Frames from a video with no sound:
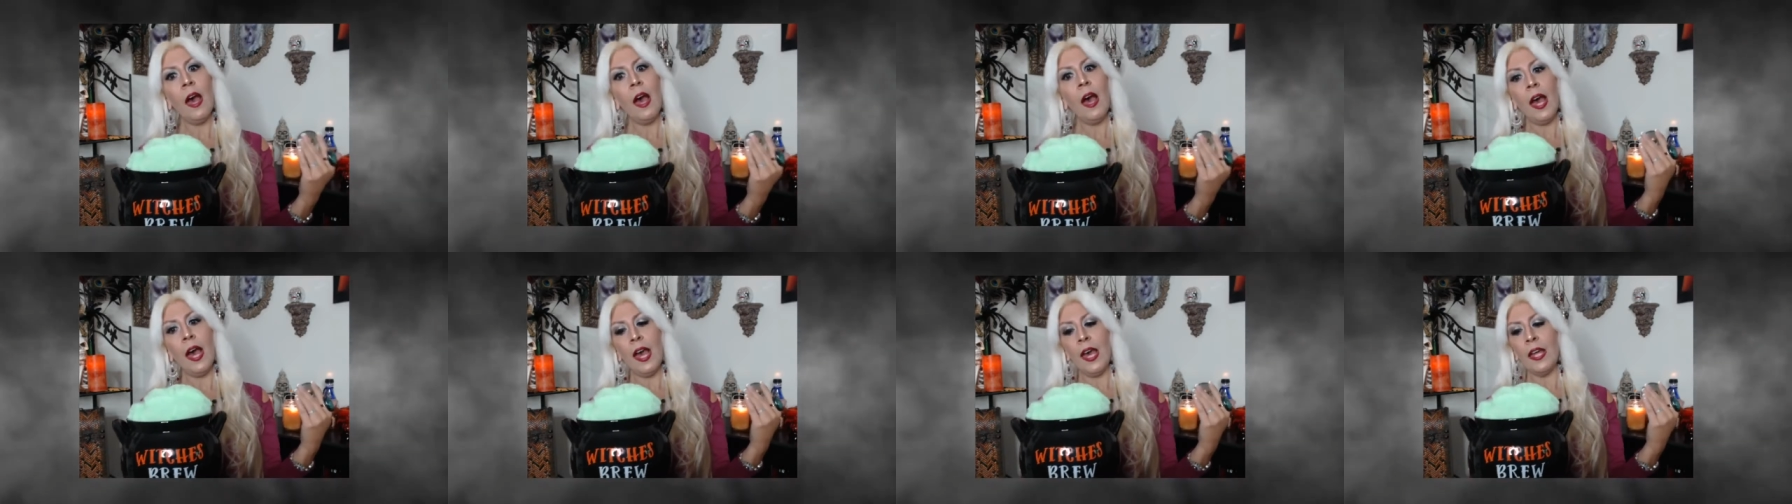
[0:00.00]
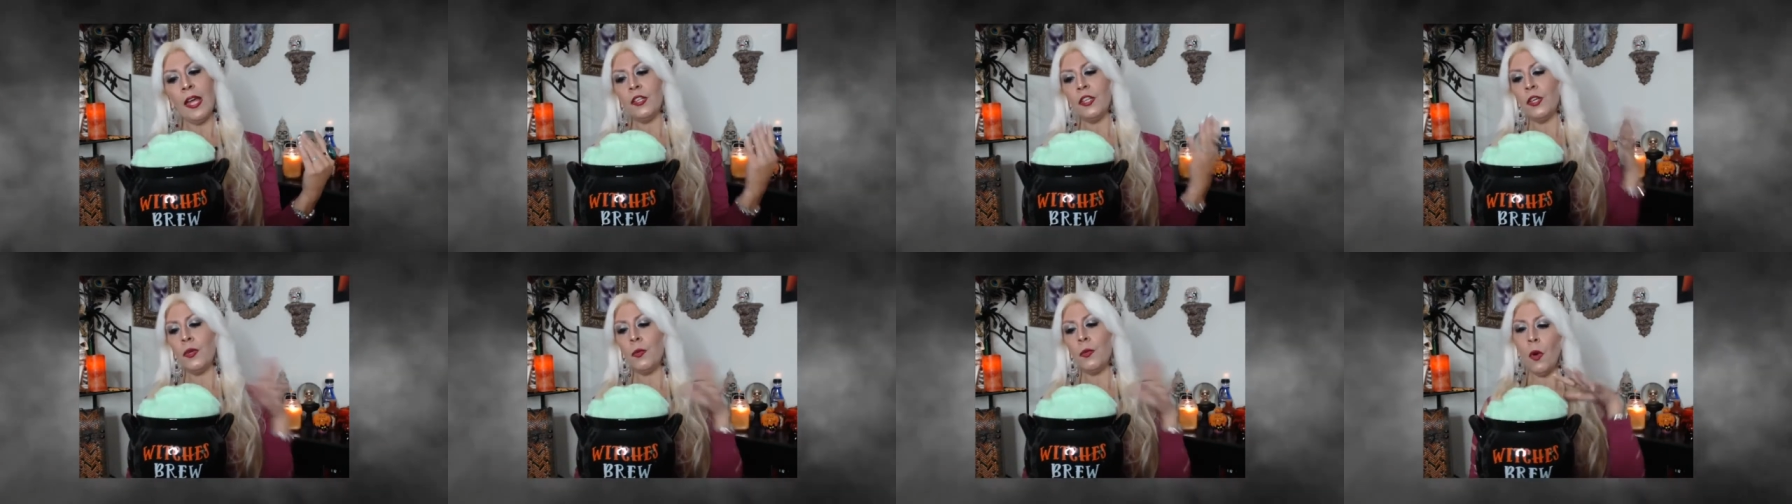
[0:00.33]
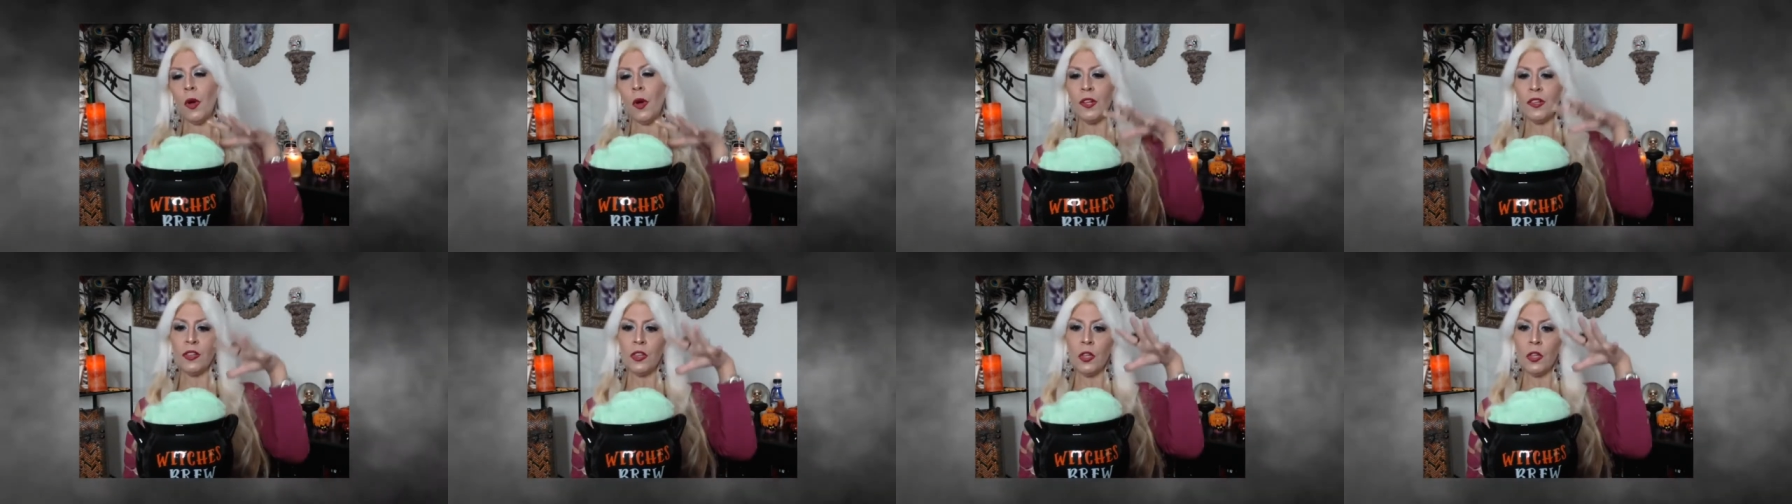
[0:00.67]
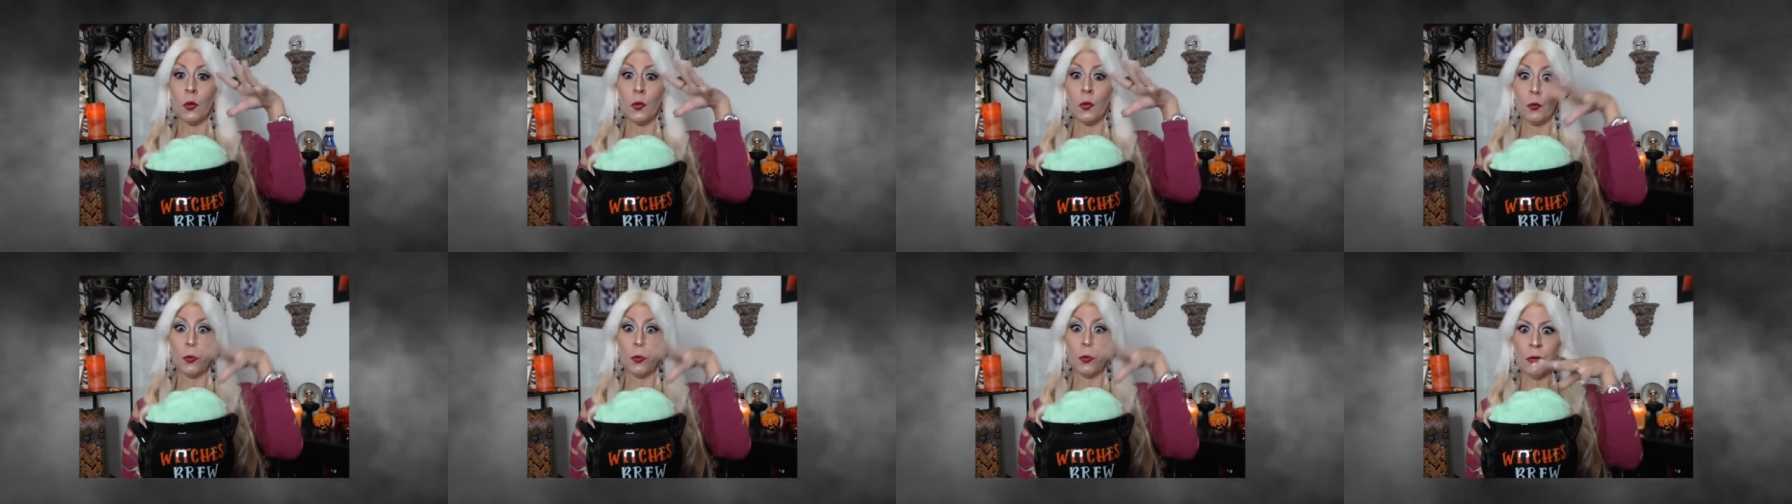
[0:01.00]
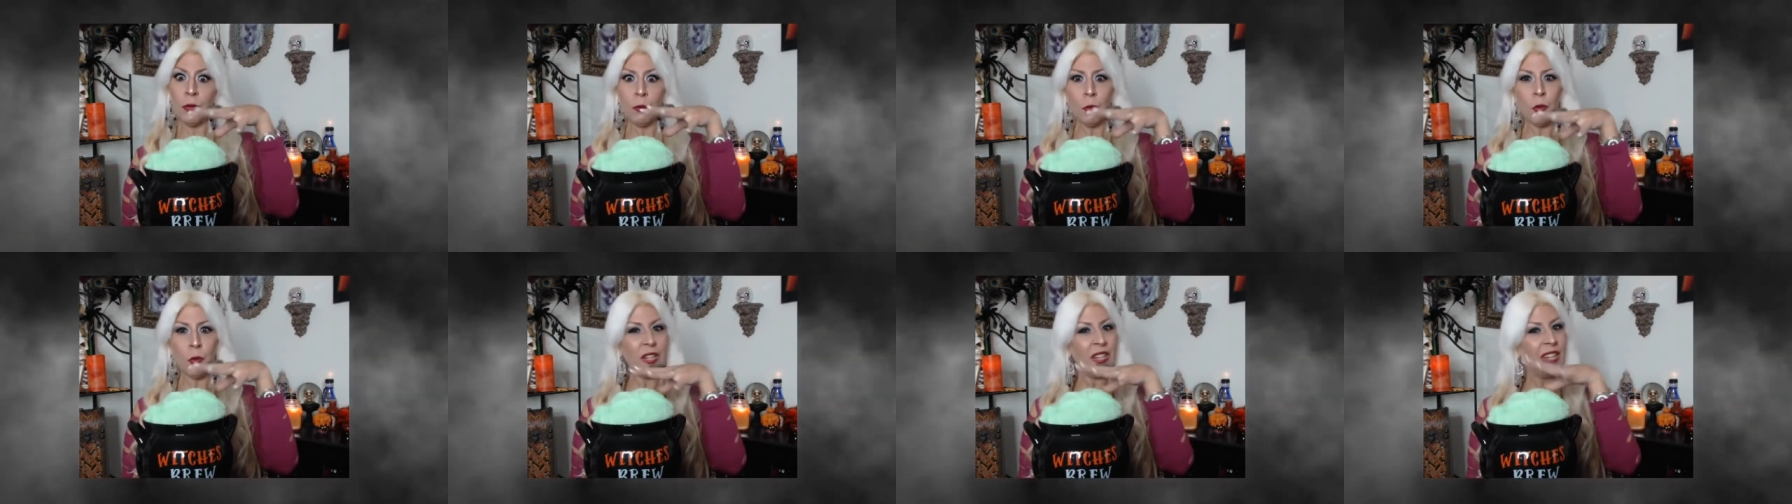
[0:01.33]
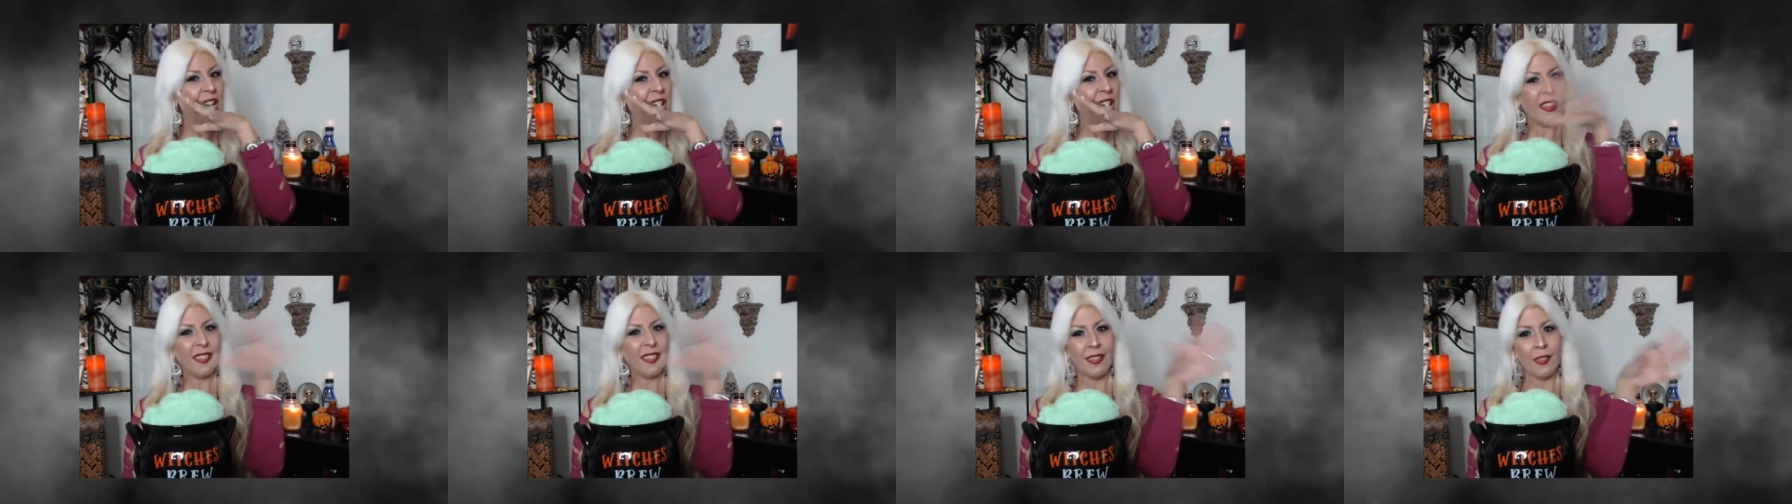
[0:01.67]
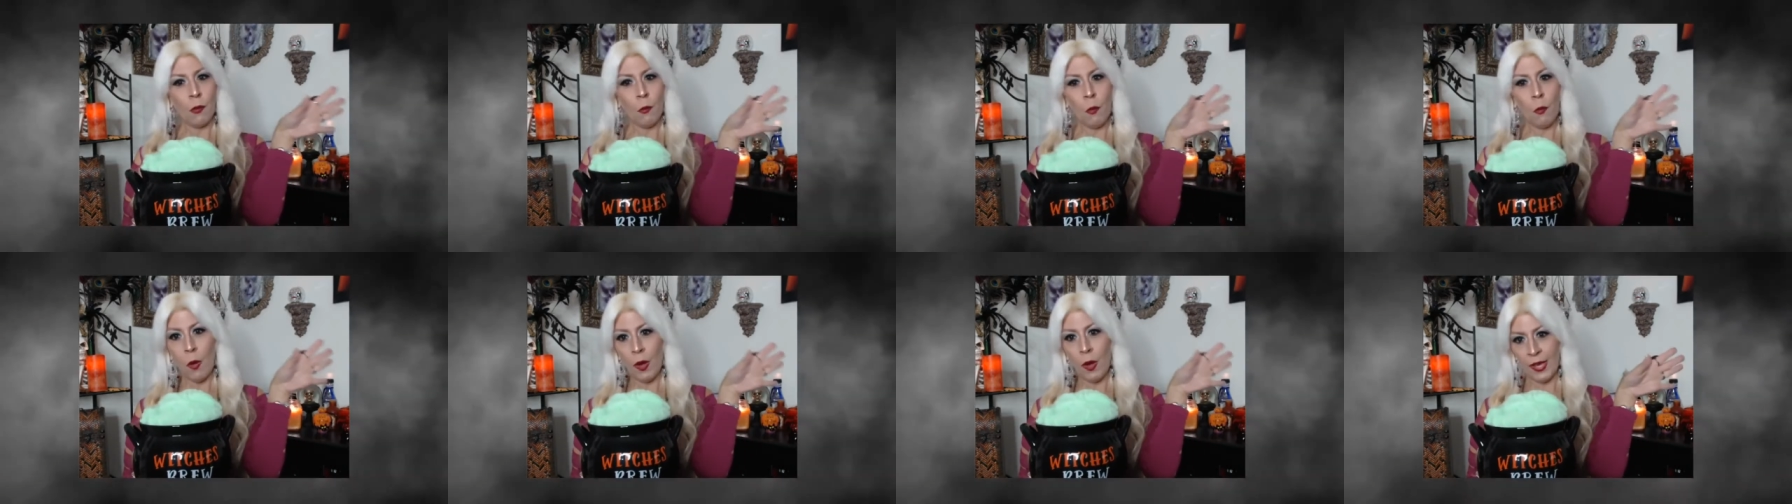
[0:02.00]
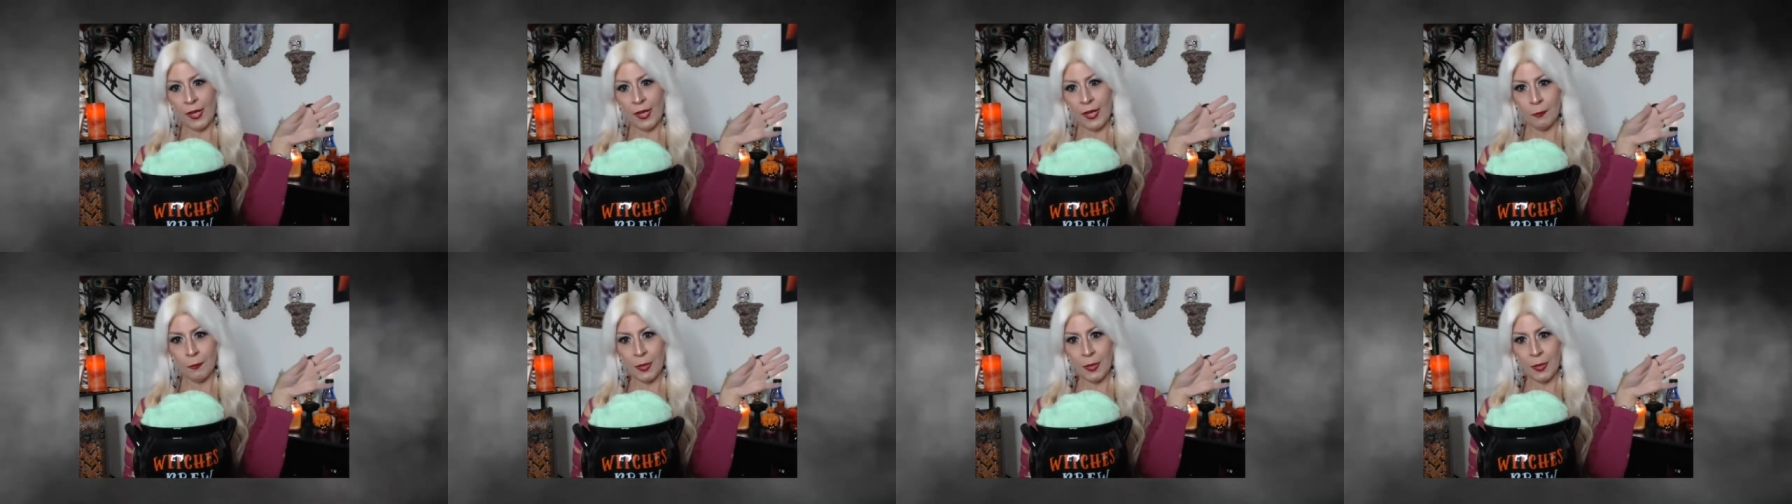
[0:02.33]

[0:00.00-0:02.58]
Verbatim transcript: And you want the green one, not the white,